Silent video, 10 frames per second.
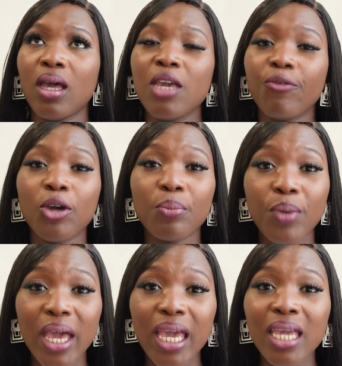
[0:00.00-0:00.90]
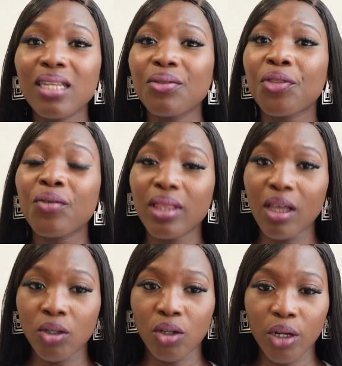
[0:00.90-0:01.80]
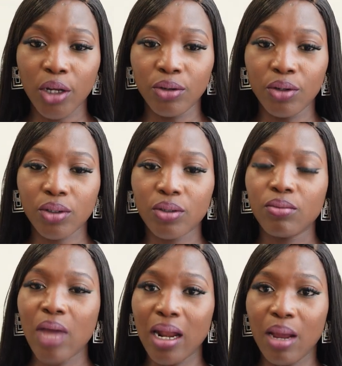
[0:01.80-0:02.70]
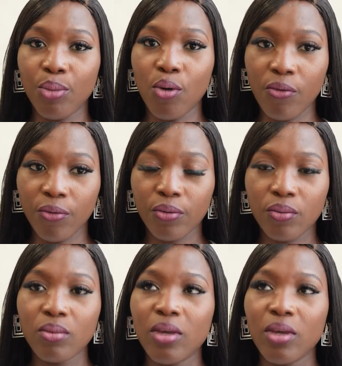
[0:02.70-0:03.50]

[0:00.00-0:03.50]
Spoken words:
If you're paying 3,000 euros and above,